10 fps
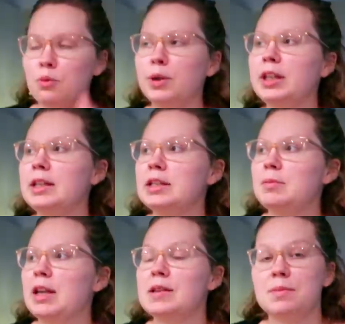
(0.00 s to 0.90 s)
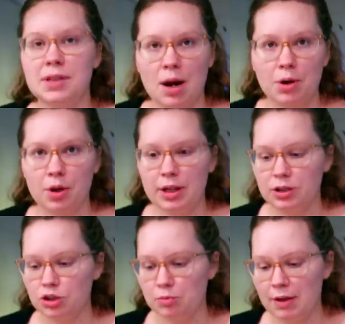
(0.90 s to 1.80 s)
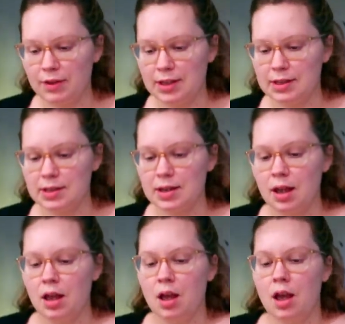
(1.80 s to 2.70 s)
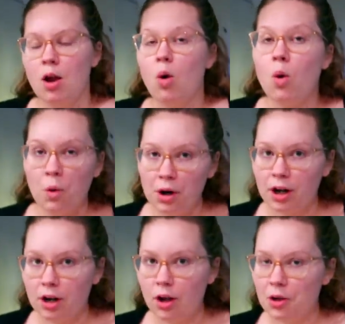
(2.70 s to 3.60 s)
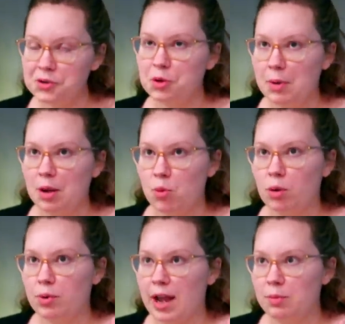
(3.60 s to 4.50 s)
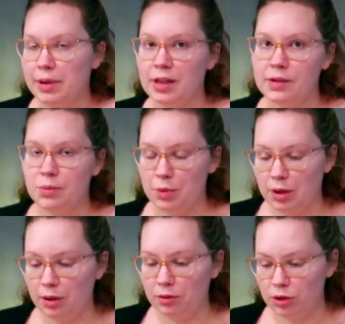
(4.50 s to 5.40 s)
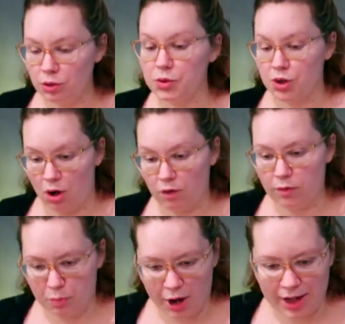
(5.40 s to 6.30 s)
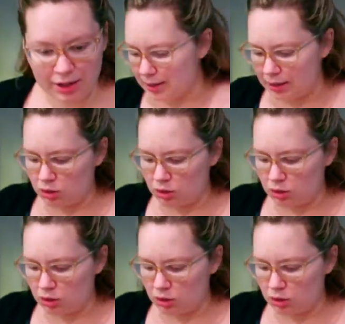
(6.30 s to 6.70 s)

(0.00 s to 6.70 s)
really need to make some sourdough English muffins or also make more bread because we used all of the bread. D